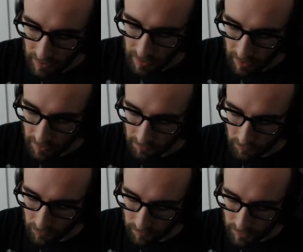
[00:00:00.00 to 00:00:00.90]
And then
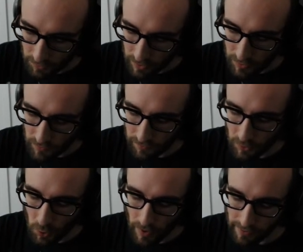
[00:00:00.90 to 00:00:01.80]
for our first equation, we have
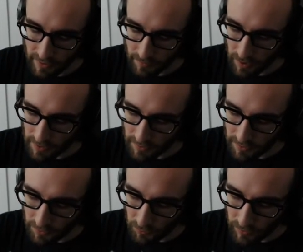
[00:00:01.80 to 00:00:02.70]
2x plus
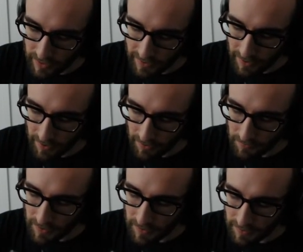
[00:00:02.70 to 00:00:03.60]
3
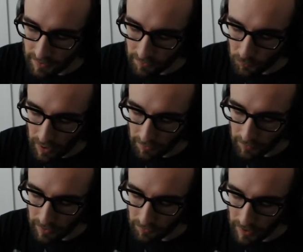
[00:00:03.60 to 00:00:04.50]
times, and instead of y,
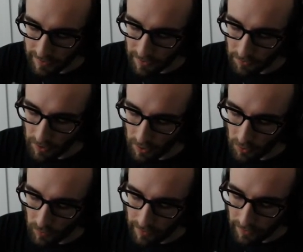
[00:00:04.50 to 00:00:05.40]
we're going to write down
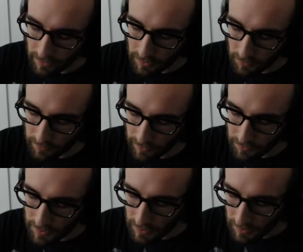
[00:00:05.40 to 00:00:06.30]
our y value that we found.